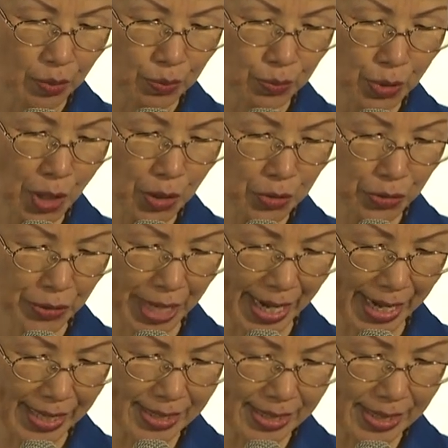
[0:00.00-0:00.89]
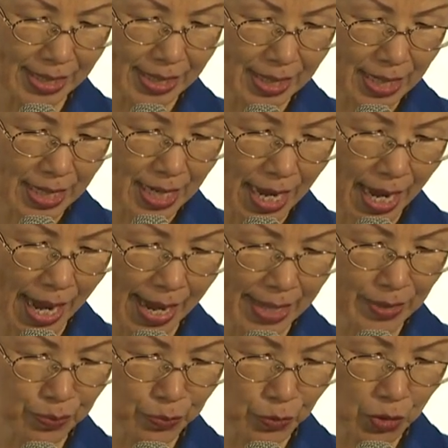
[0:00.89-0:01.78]
progress,
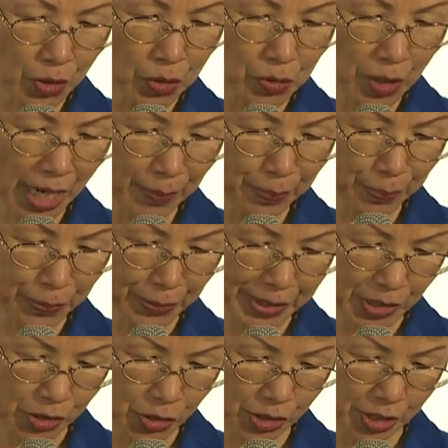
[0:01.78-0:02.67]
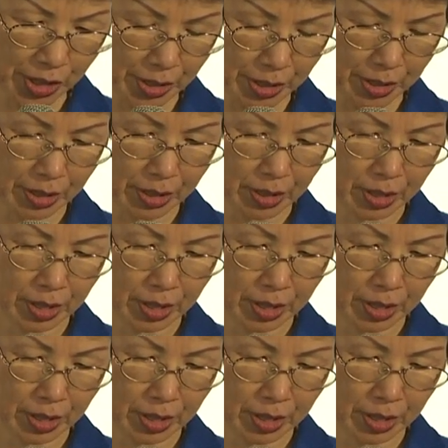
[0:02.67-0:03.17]
and cooperation.